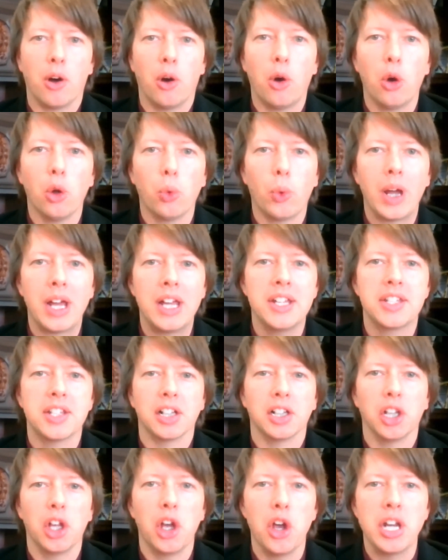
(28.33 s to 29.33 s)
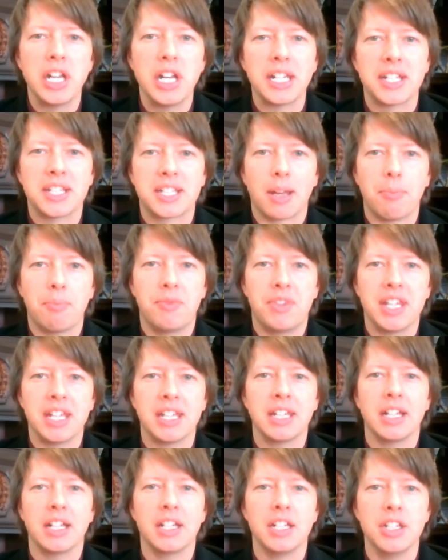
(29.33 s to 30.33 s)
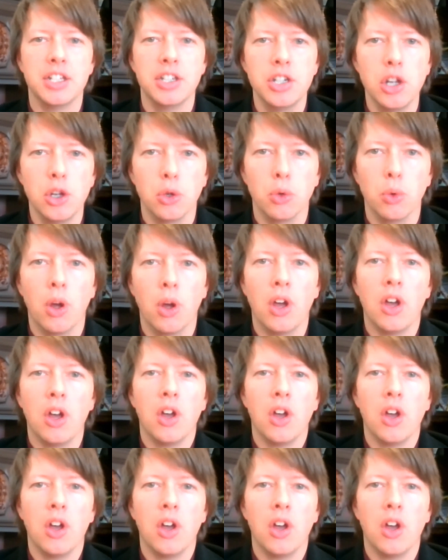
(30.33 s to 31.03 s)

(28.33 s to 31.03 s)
always learning something new,